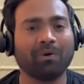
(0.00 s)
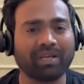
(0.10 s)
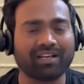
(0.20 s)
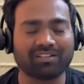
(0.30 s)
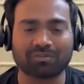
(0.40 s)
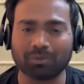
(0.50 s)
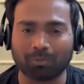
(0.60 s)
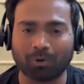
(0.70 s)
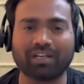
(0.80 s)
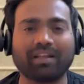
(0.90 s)
Okay, so
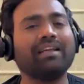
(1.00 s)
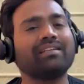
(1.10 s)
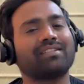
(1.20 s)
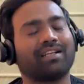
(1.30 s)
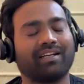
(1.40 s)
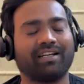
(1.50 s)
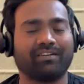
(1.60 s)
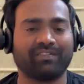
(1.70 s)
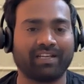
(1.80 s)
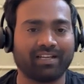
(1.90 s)
what is
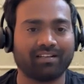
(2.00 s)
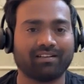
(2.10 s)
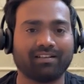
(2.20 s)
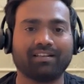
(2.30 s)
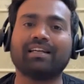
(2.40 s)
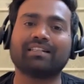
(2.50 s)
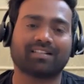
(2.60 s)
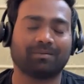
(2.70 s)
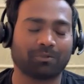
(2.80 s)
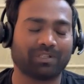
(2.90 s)
generative AI? Let's
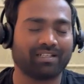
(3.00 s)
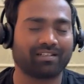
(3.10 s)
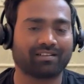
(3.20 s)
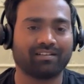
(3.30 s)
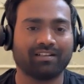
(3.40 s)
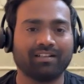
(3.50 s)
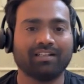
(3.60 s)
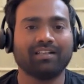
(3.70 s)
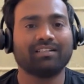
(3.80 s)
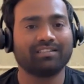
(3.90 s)
come to that.
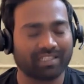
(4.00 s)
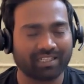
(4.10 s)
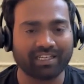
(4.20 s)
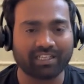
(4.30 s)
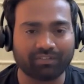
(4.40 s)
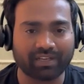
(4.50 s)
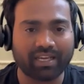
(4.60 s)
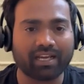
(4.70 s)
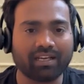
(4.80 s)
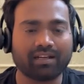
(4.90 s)
Generative
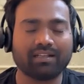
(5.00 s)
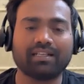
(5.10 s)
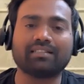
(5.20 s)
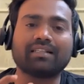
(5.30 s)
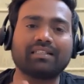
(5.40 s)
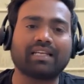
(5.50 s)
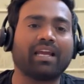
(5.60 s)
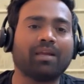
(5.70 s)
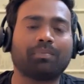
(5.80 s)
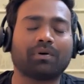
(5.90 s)
AI is a
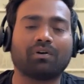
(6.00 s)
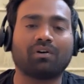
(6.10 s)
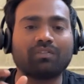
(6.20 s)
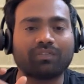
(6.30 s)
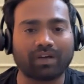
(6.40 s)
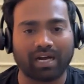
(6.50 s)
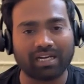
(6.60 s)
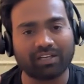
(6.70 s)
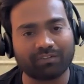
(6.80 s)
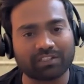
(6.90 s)
type of
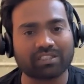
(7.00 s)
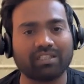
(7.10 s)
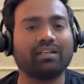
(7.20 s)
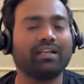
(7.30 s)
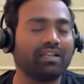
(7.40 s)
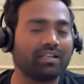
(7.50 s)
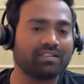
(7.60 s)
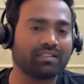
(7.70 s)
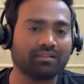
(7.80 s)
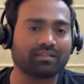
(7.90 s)
artificial
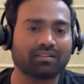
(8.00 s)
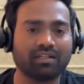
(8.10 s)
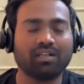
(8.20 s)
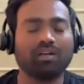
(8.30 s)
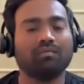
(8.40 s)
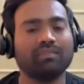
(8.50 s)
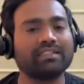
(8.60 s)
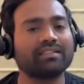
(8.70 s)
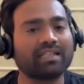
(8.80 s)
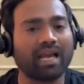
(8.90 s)
intelligence
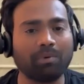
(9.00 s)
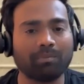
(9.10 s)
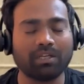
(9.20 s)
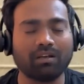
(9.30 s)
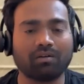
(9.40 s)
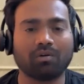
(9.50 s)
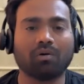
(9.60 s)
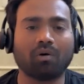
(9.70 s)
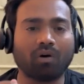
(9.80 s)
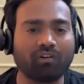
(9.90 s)
which is capable
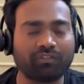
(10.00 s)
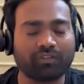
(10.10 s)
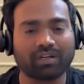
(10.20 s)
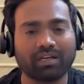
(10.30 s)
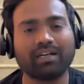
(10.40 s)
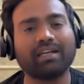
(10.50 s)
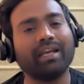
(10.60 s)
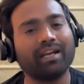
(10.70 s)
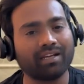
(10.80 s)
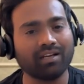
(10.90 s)
of
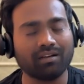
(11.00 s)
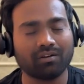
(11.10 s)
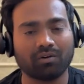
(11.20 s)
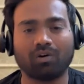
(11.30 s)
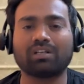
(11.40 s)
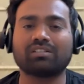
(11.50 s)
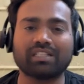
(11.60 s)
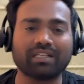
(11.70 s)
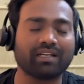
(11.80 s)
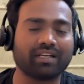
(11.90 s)
creating or
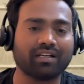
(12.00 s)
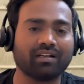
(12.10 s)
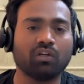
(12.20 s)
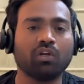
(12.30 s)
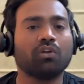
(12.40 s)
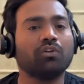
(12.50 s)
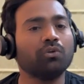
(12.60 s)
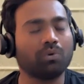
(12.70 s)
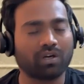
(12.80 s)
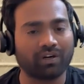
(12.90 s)
generating
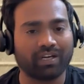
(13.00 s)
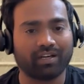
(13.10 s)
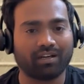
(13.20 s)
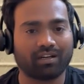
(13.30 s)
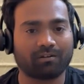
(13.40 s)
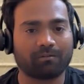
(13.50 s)
new content.